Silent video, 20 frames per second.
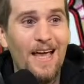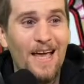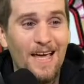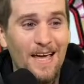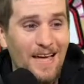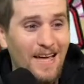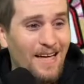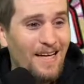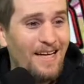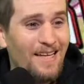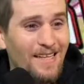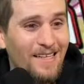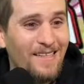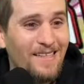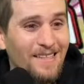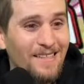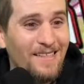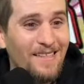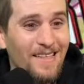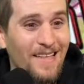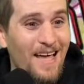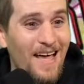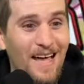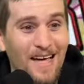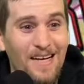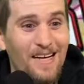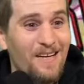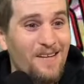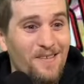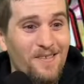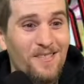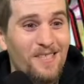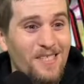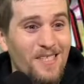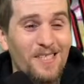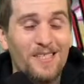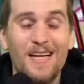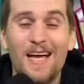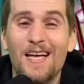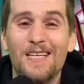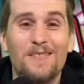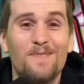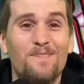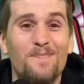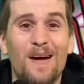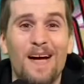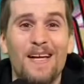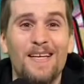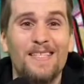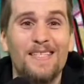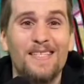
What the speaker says: and Thanos just has him by his